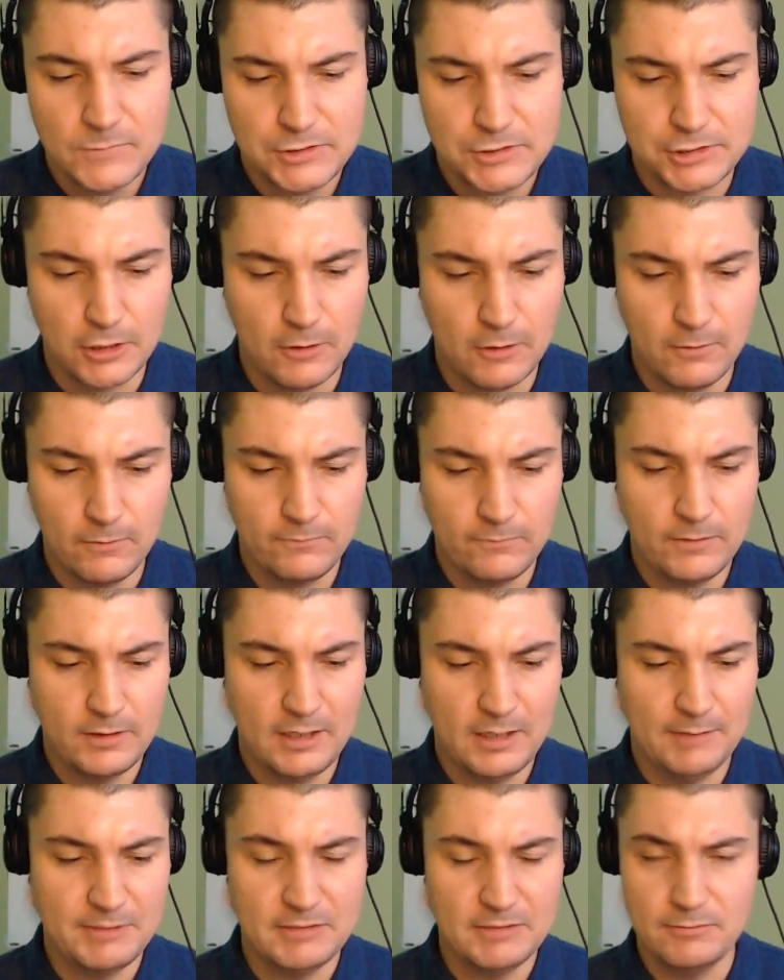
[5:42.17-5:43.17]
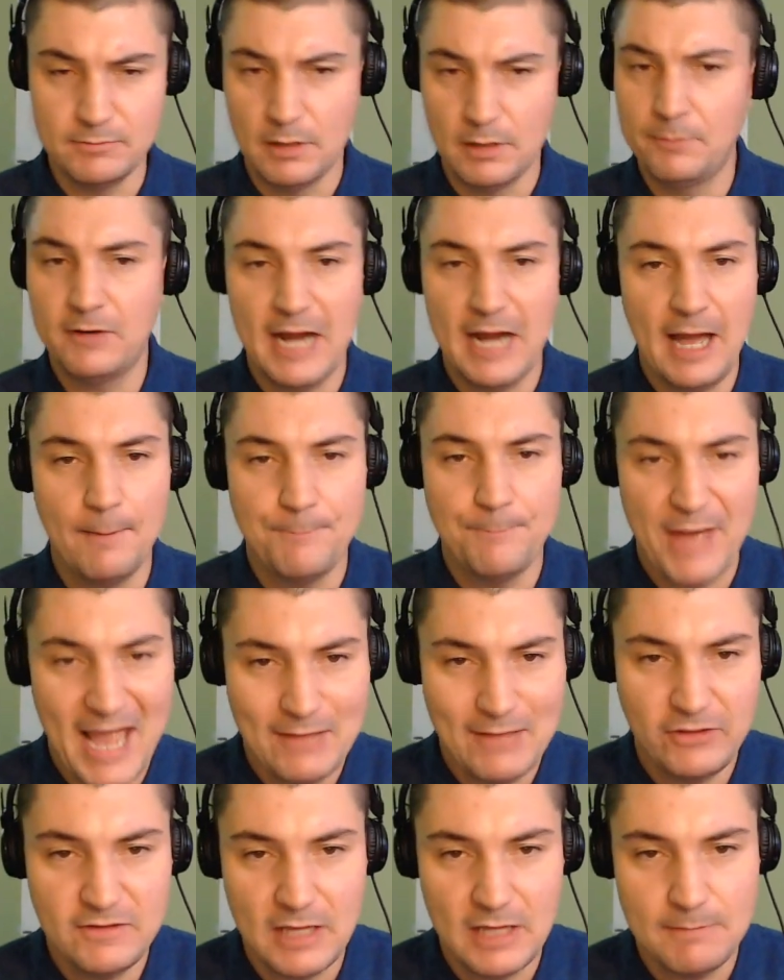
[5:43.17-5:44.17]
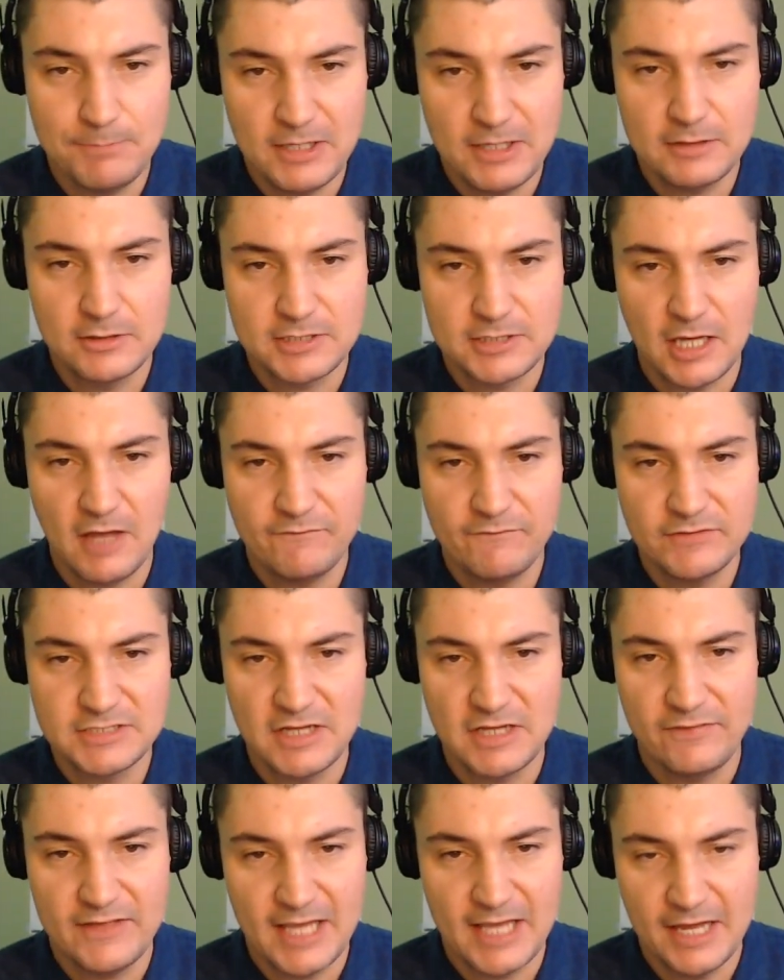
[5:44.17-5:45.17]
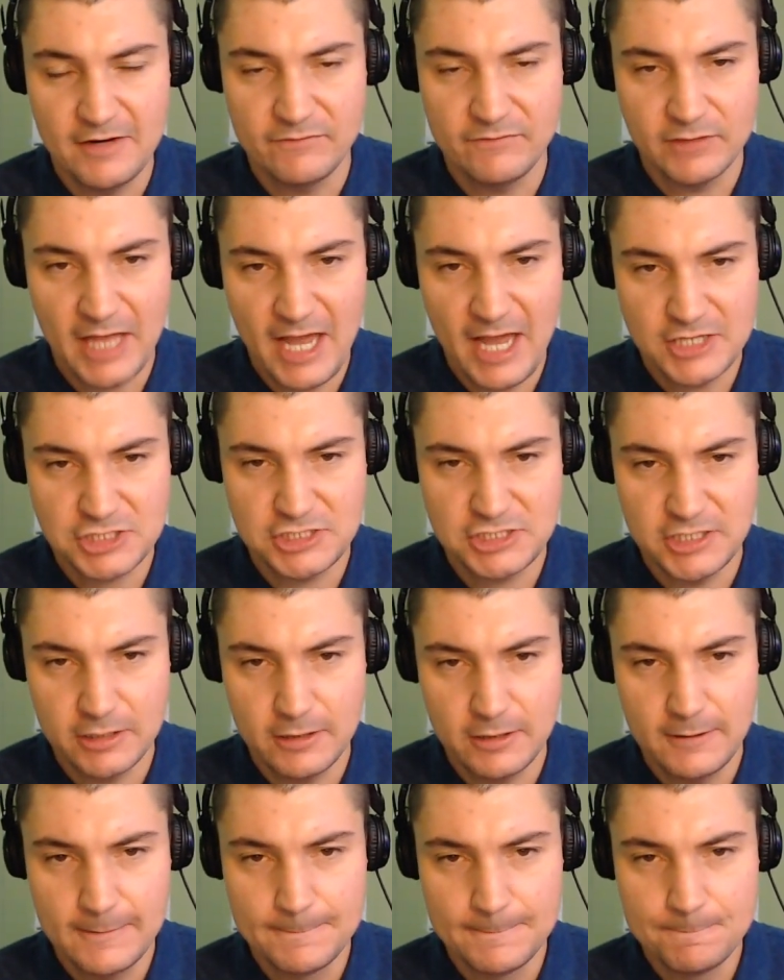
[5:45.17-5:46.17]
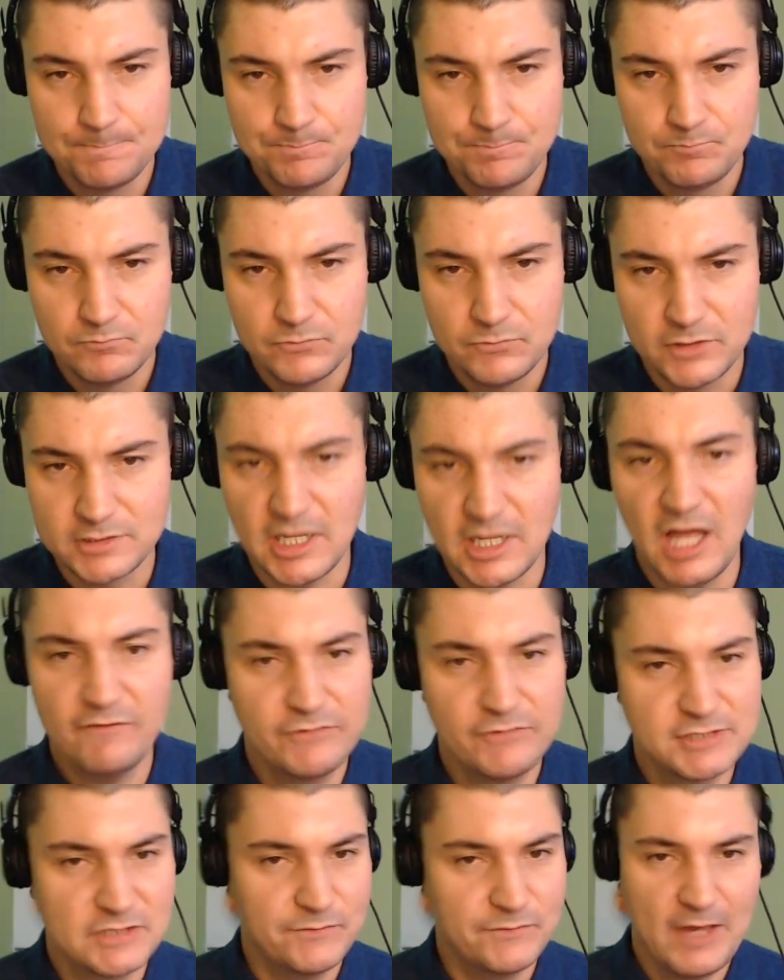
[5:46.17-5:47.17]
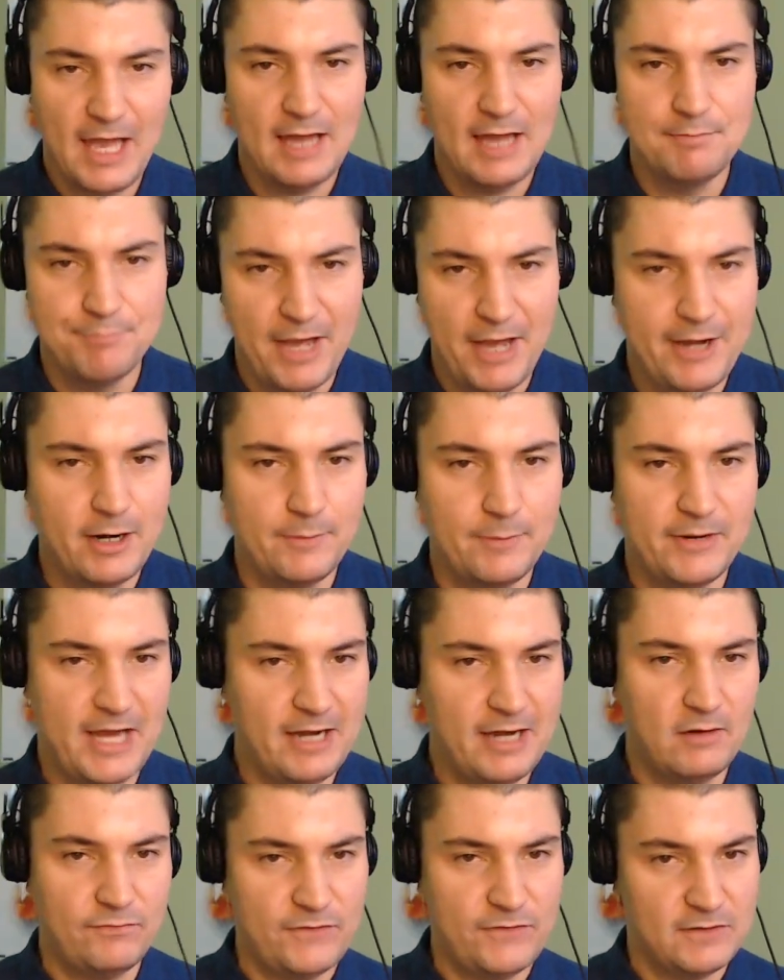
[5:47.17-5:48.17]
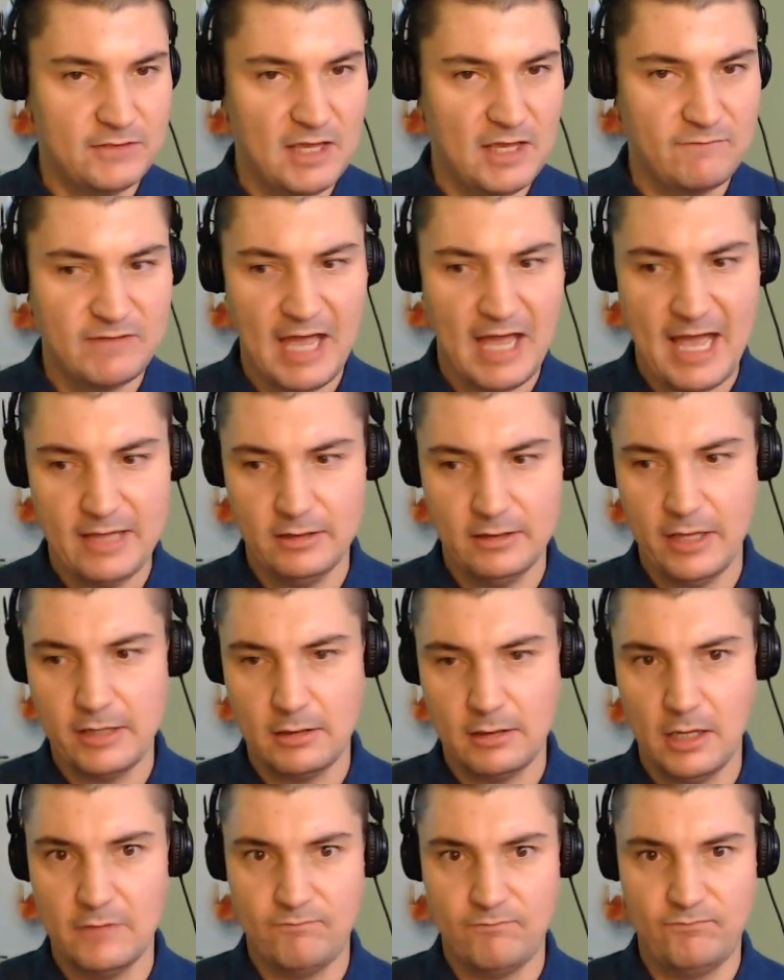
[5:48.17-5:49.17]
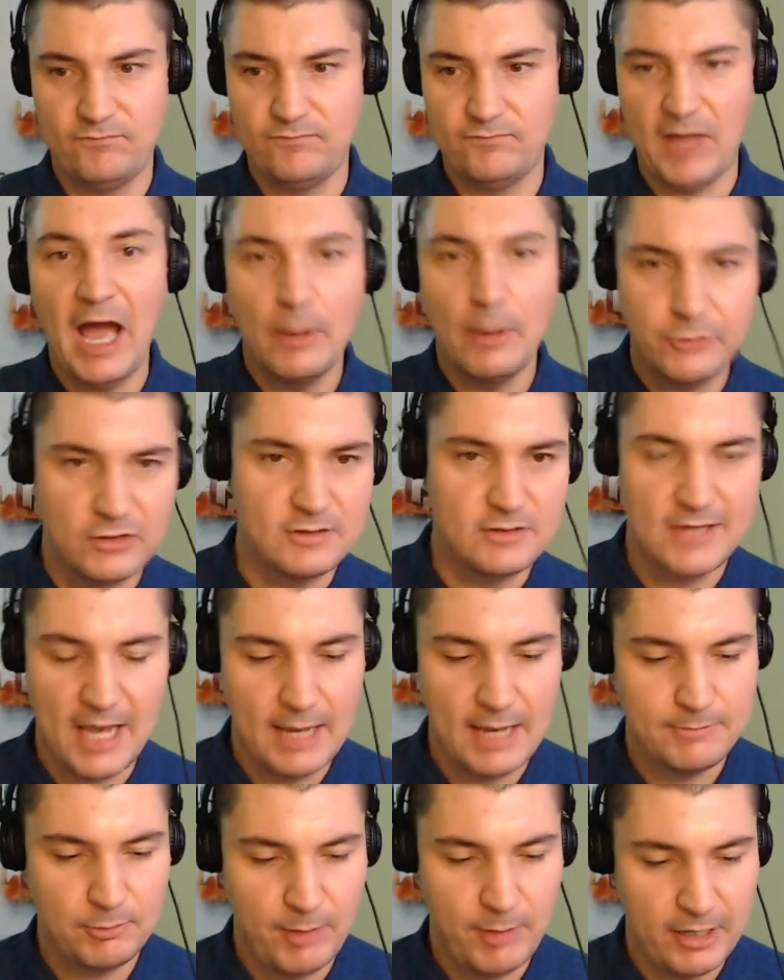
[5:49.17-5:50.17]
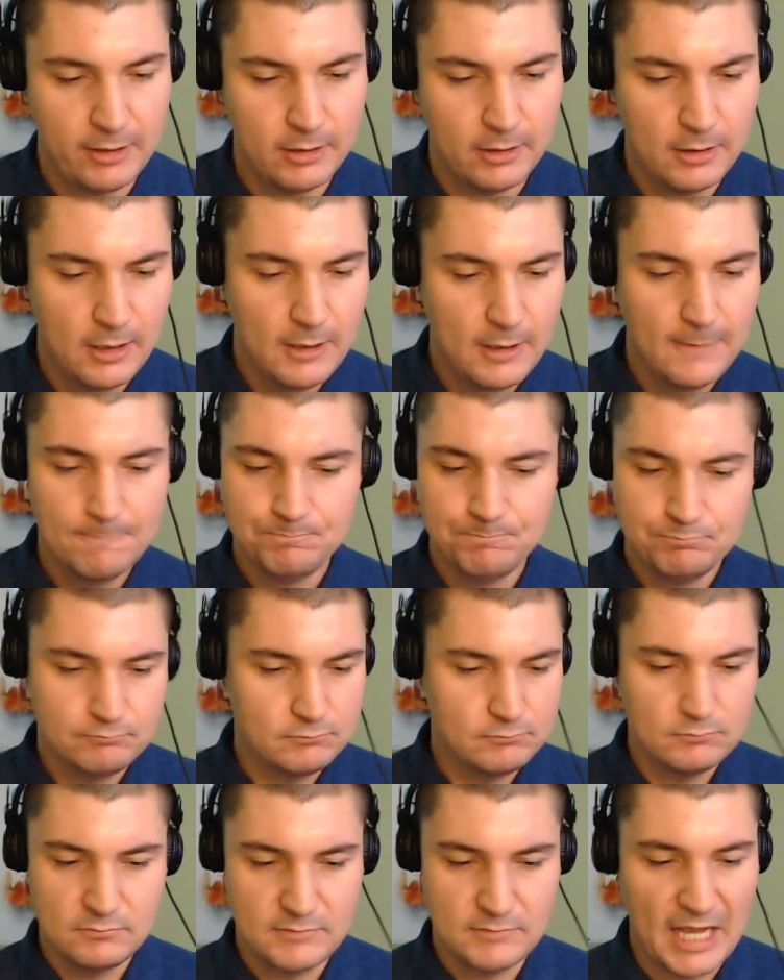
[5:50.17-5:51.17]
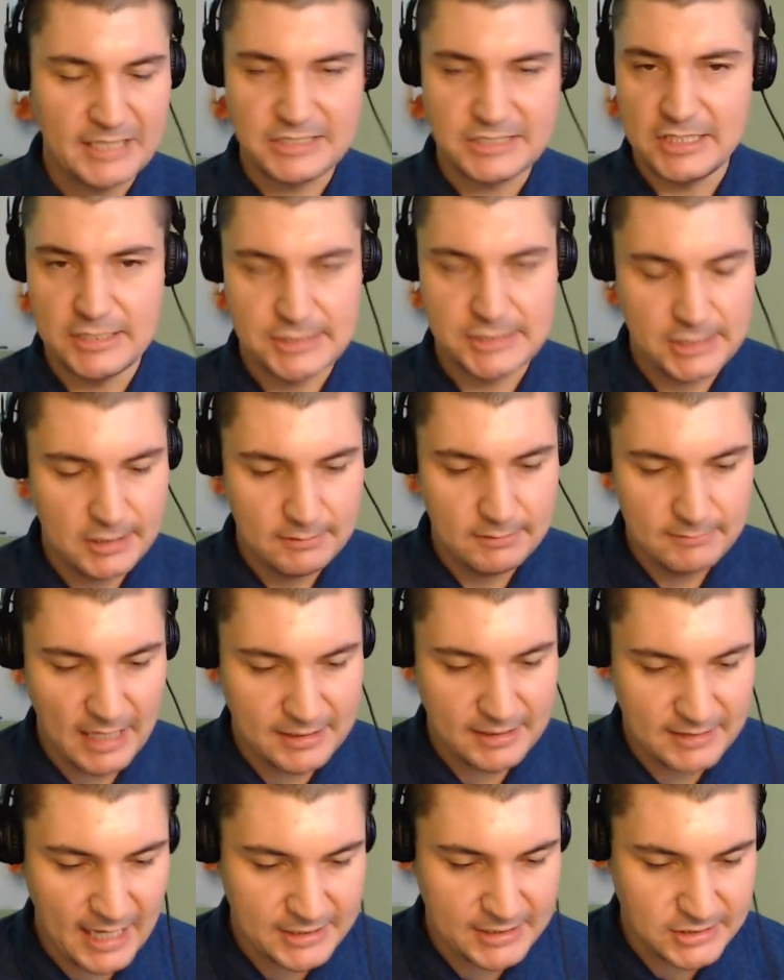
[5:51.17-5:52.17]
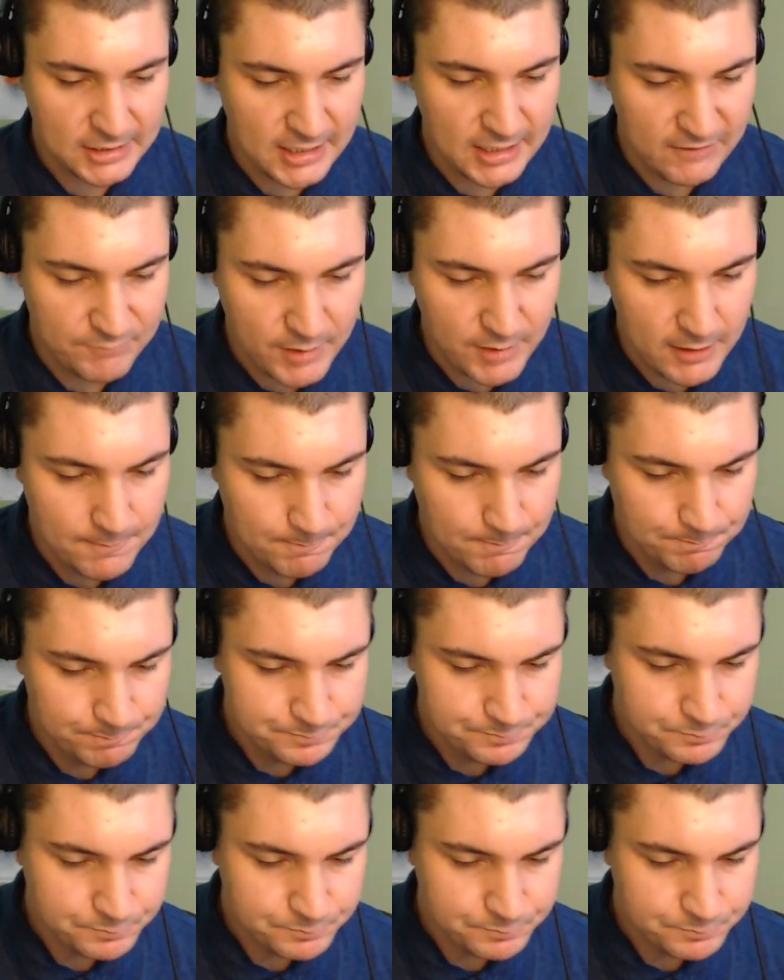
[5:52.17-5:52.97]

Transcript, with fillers: So, I mean, remember how badly they beat the Dolphins at the end of last year? The Dolphins have gotten better, but I don't think they've gotten like a thousand times better. That's easy. That that's a give me.